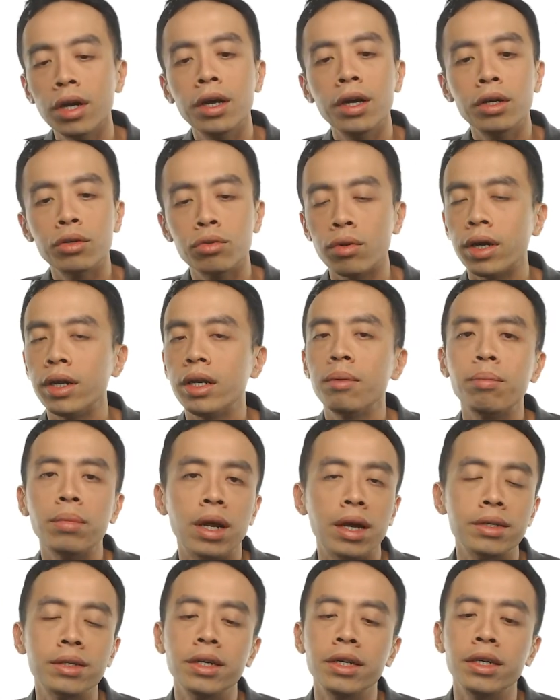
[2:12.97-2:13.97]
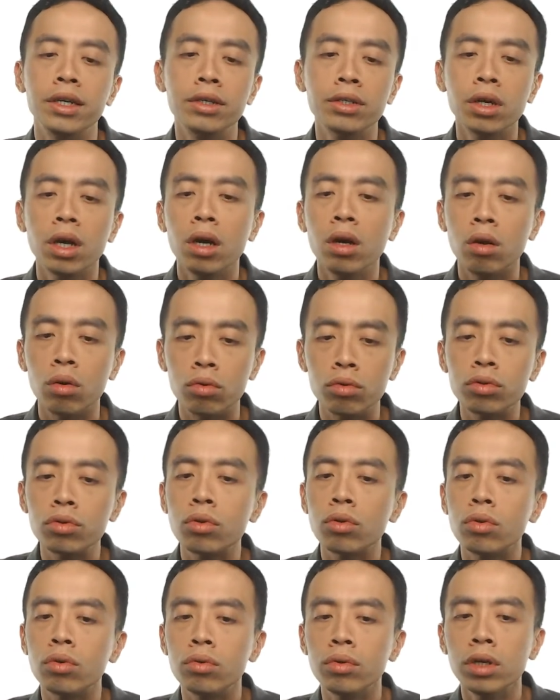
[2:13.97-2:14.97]
So Na plus, it is
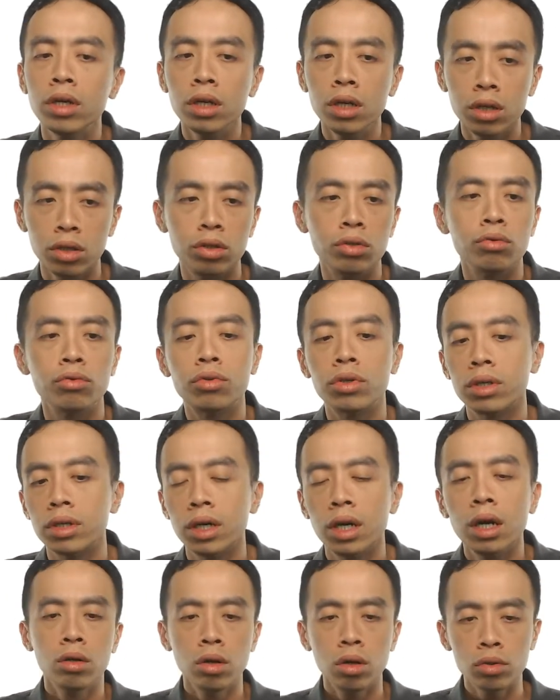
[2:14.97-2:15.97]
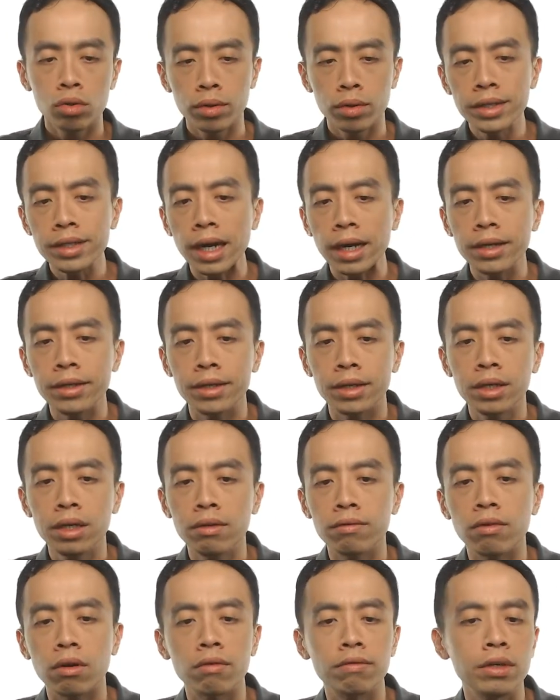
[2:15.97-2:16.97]
also neutral. So this idea
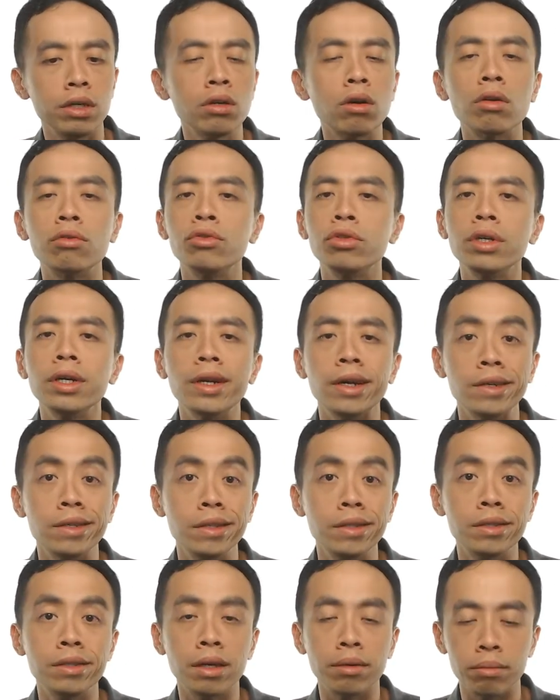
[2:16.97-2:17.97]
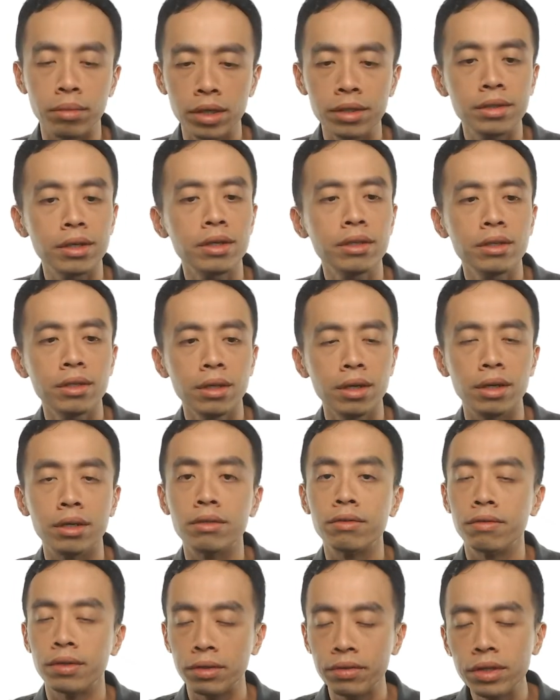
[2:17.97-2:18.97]
involving conjugate acids and bases is
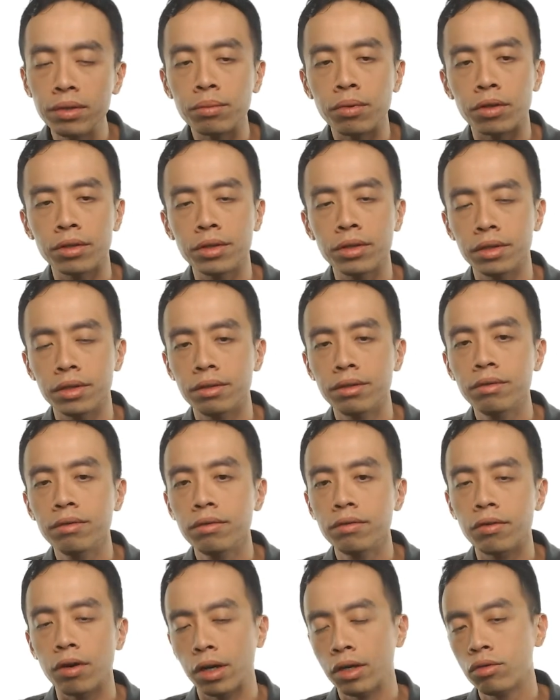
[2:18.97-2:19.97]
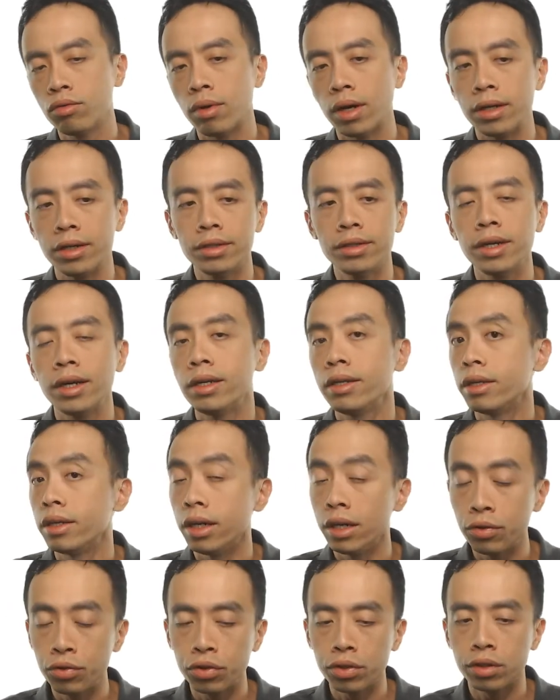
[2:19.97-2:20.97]
very important for us to understand the
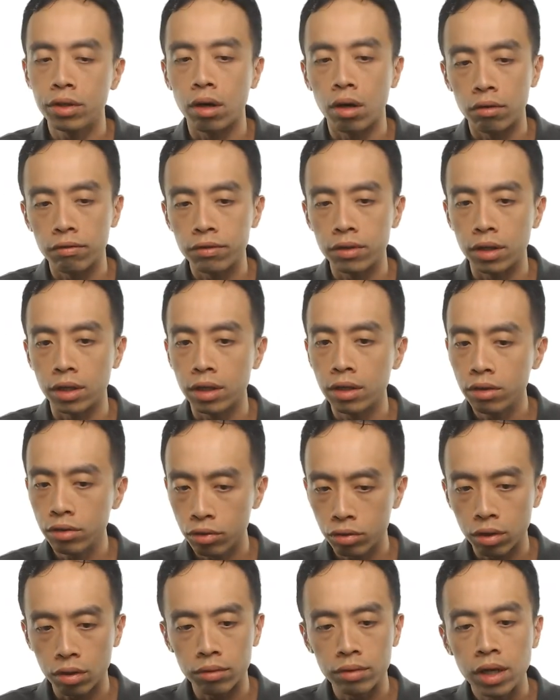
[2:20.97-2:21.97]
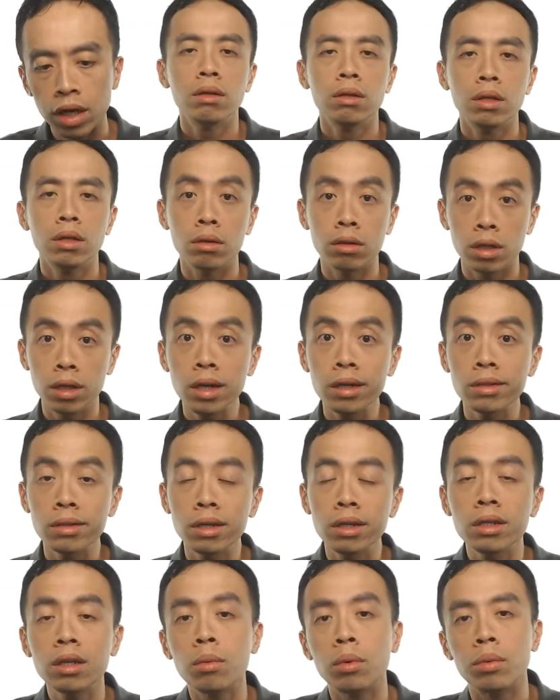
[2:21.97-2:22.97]
nature of the salt. Now the next
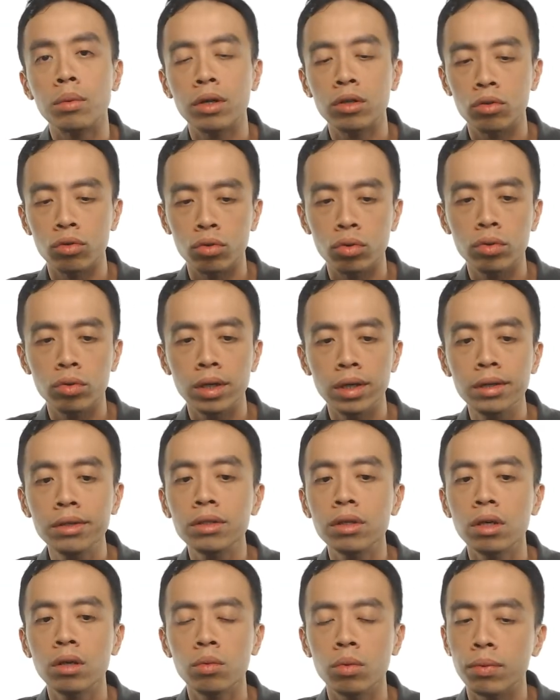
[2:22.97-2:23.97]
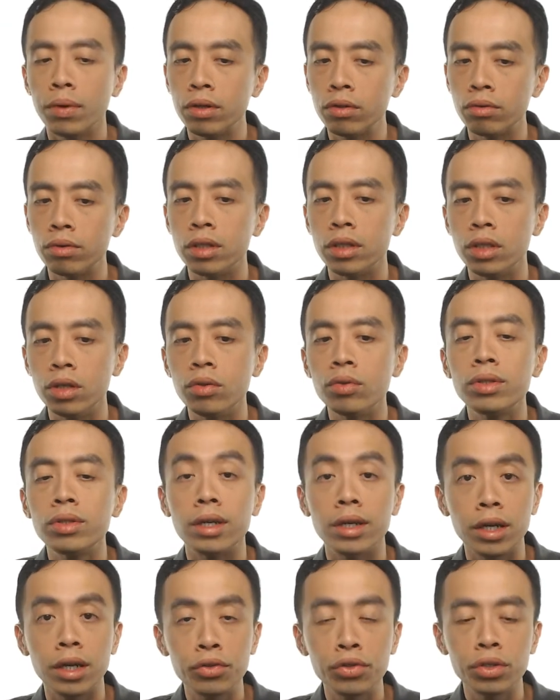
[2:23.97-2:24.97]
thing that we want to do is we want to deduce the
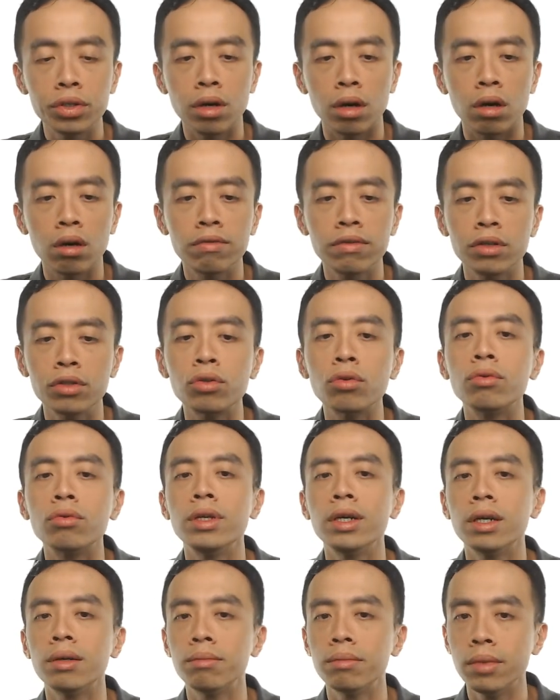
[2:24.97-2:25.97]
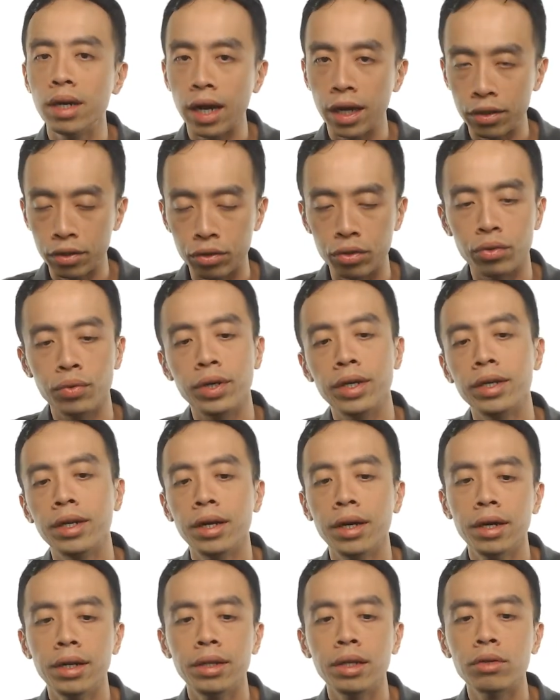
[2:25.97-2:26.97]
nature of sodium ethanoate.
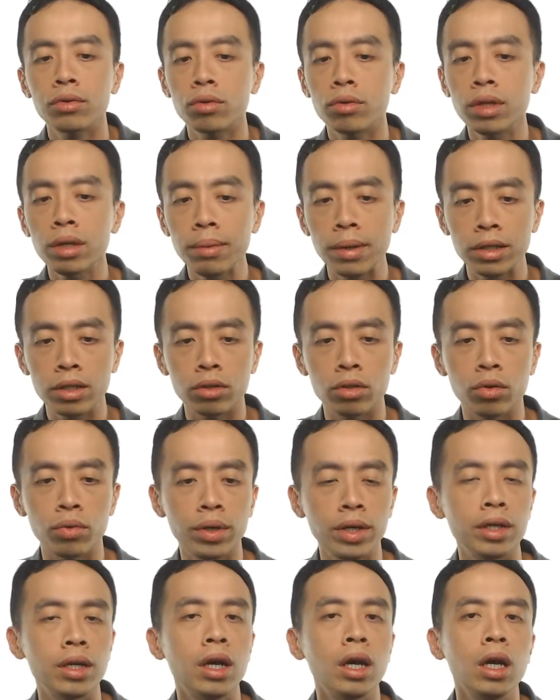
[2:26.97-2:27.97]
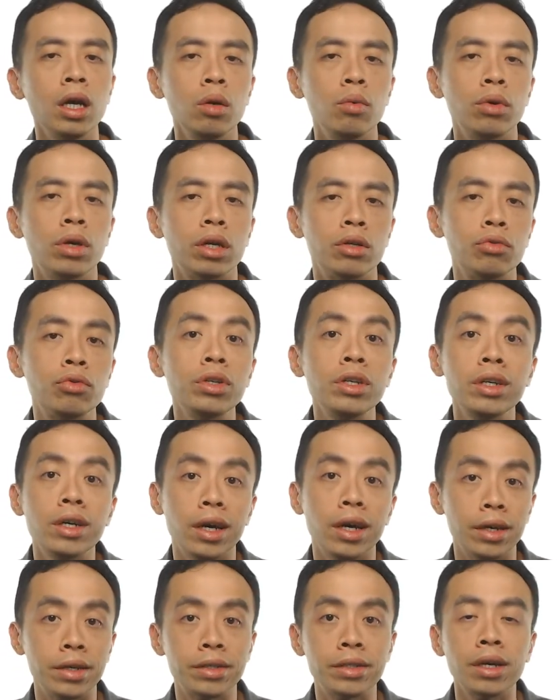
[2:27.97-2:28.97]
Now sodium ethanoate, we can treat it
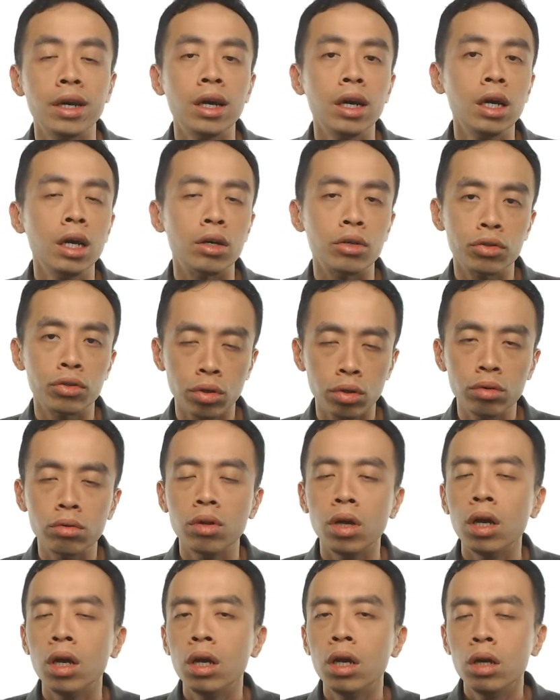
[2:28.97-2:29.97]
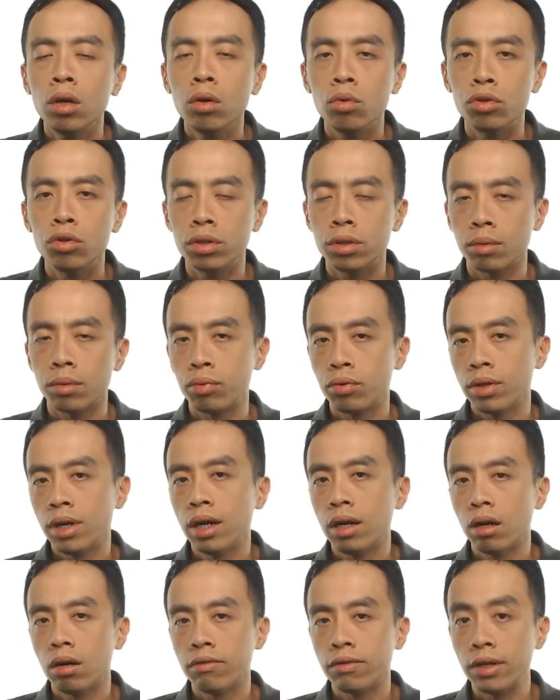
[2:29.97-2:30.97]
as a salt which is a
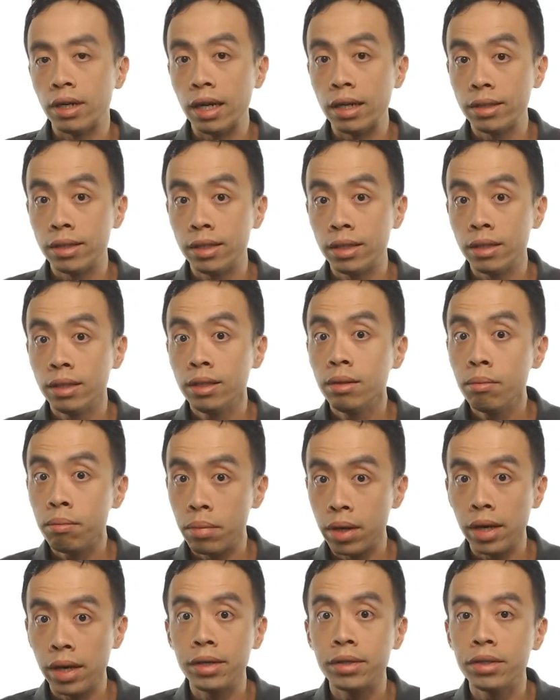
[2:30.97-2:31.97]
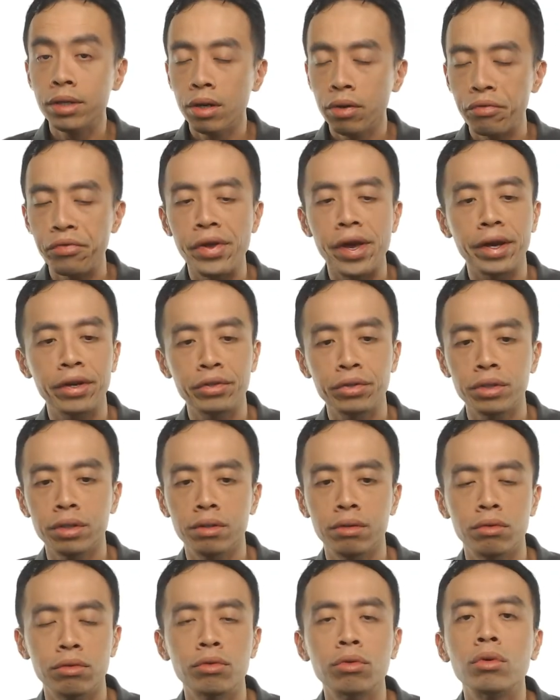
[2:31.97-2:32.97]
product of an acid-base
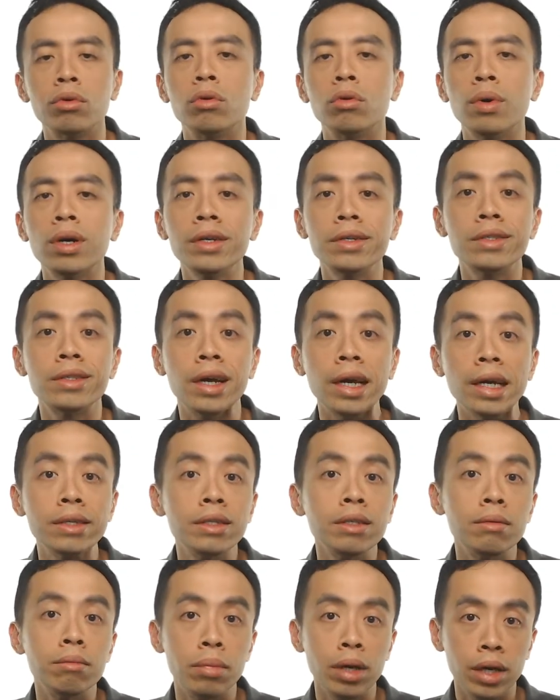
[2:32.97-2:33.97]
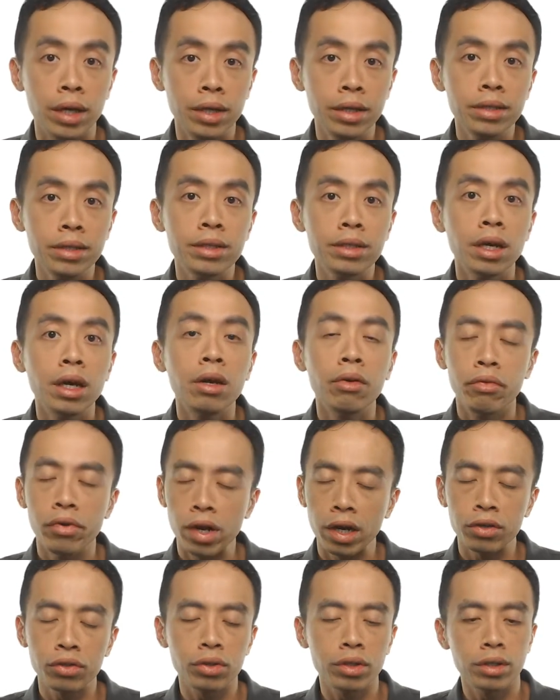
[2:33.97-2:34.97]
reaction. So what is the acid-base
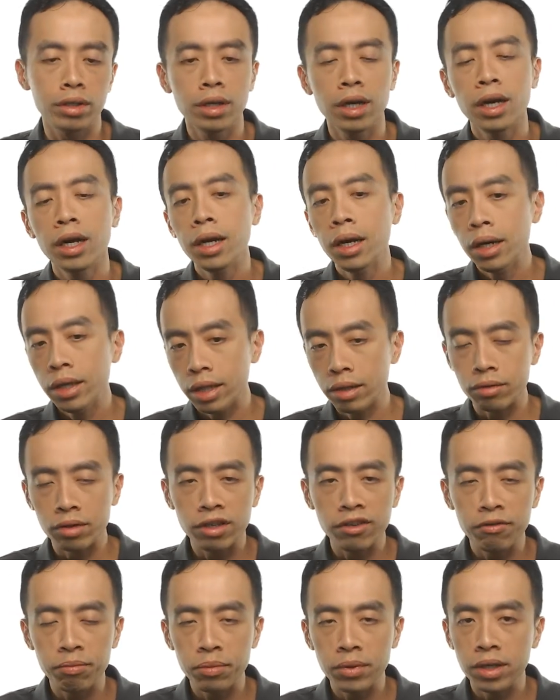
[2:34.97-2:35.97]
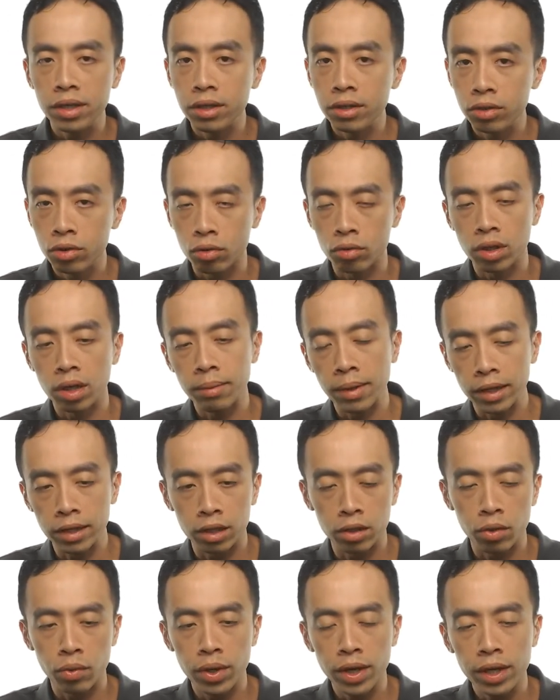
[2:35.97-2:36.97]
reaction that will give me sodium
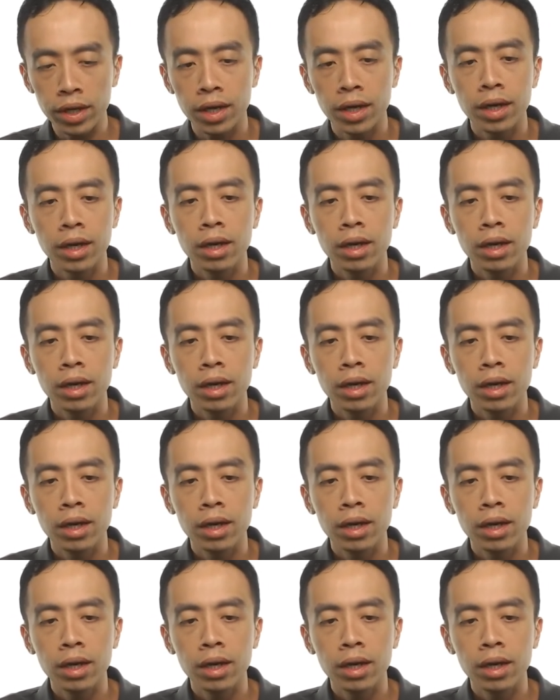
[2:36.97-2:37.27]
ethanoate?